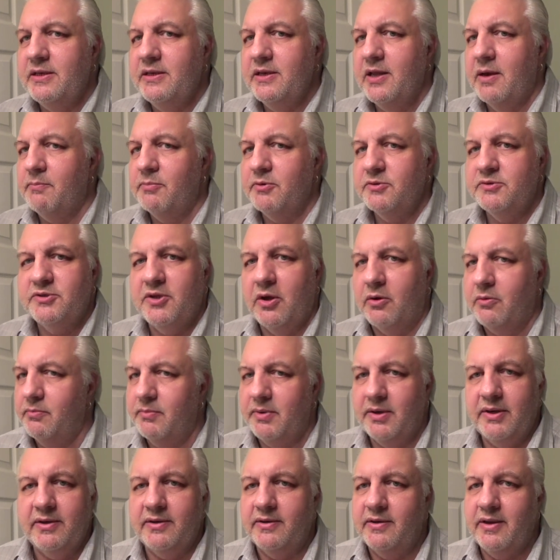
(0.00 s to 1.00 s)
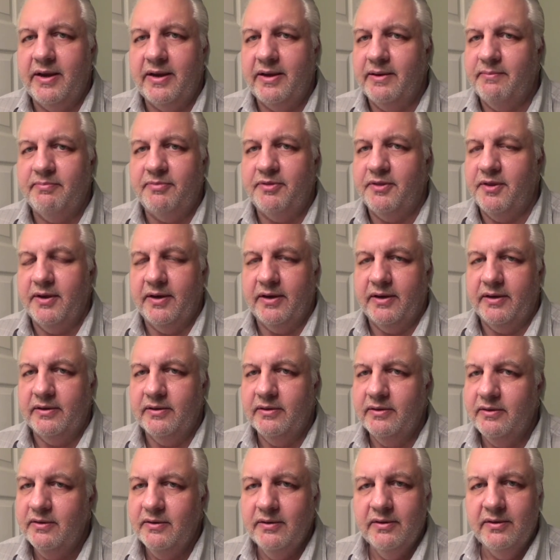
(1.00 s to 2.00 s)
numbers don't mean a damn thing.